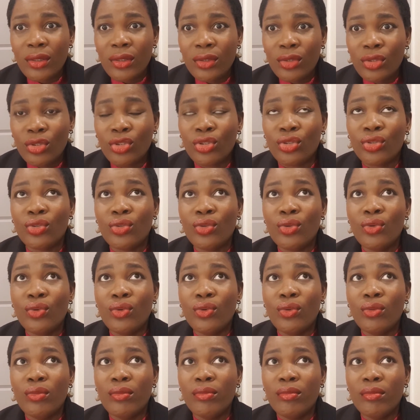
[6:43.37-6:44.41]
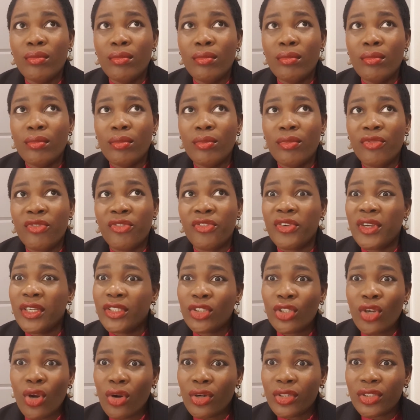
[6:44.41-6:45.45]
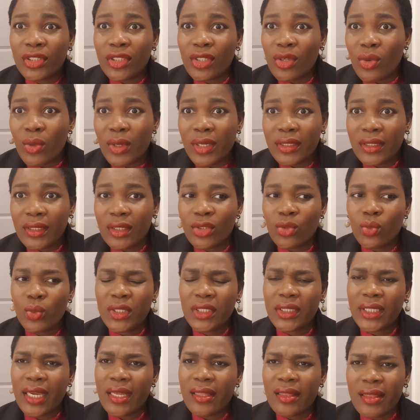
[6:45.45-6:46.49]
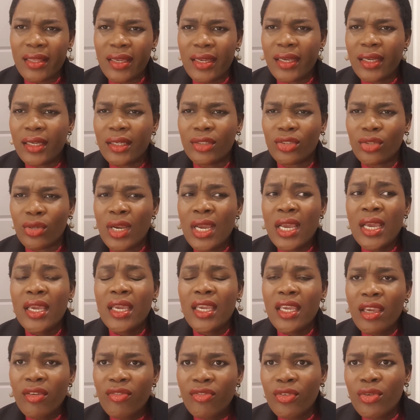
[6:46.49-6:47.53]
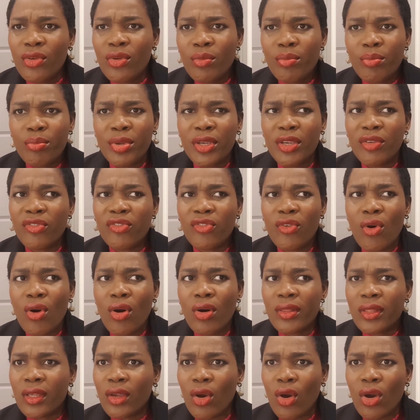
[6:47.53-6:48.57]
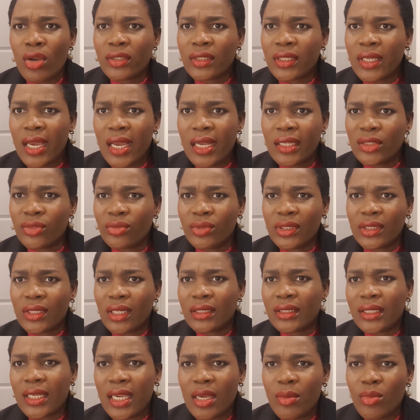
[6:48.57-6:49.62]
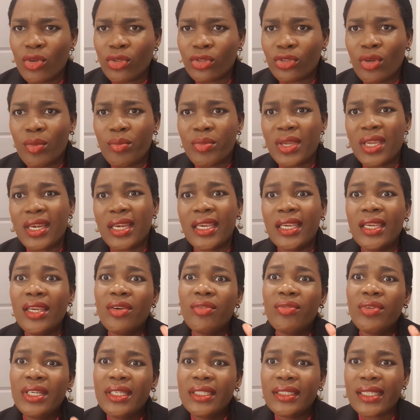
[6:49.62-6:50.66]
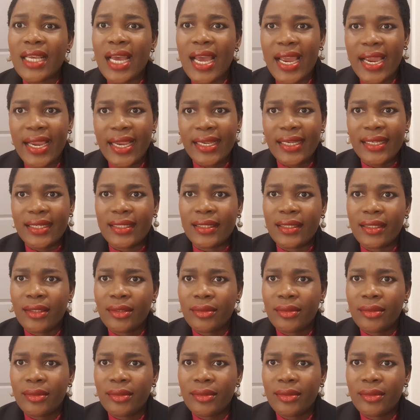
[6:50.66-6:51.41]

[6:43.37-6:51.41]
to face consequences, which I think is, even before the Oscars reached out to him or something, he resigned.